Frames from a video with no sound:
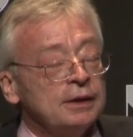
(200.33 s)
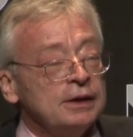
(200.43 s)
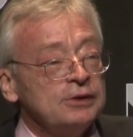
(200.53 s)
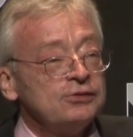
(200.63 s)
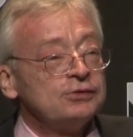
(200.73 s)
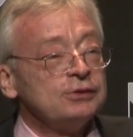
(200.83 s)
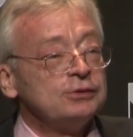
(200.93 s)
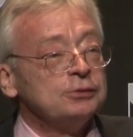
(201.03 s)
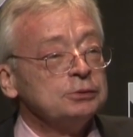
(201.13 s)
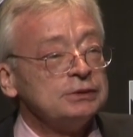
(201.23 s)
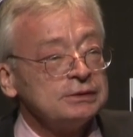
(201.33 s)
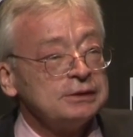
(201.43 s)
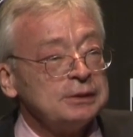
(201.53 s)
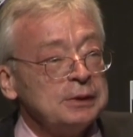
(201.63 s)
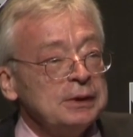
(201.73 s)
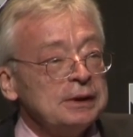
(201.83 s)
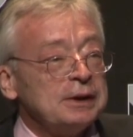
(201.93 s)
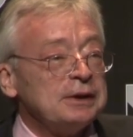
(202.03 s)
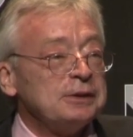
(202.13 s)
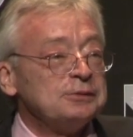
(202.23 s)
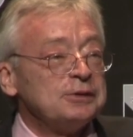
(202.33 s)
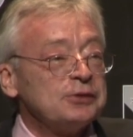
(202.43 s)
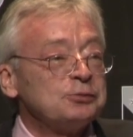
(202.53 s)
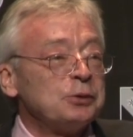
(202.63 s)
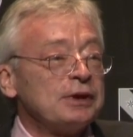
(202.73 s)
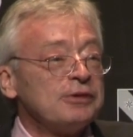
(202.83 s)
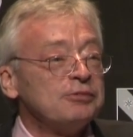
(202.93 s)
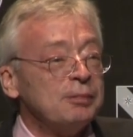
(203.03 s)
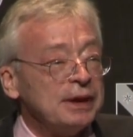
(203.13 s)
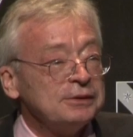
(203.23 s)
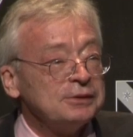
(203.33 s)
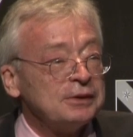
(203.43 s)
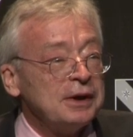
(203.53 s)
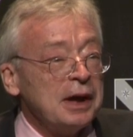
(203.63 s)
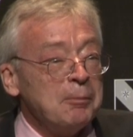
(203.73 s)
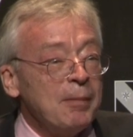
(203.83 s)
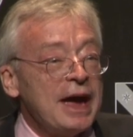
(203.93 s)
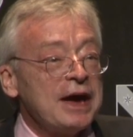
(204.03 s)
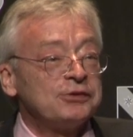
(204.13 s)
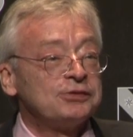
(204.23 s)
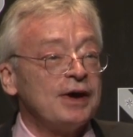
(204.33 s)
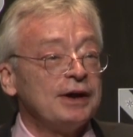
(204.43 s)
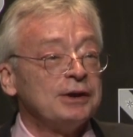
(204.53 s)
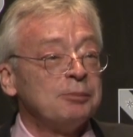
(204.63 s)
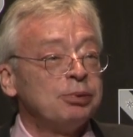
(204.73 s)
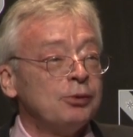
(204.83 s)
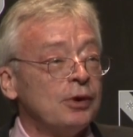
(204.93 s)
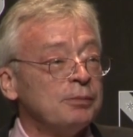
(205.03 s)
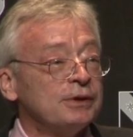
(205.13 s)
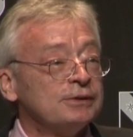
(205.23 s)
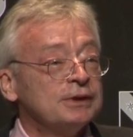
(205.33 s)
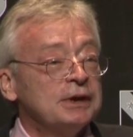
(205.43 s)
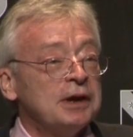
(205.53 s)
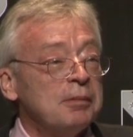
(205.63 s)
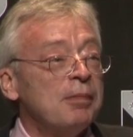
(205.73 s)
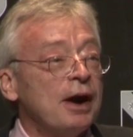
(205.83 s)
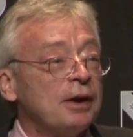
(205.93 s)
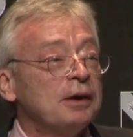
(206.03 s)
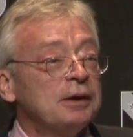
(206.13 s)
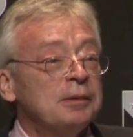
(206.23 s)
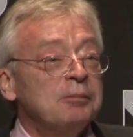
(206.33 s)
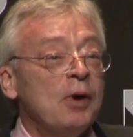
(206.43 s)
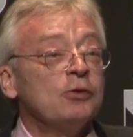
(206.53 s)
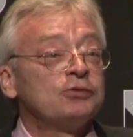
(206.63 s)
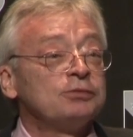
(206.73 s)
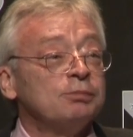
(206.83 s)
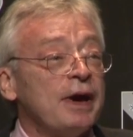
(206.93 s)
instituted, this would have meant mass unemployment among most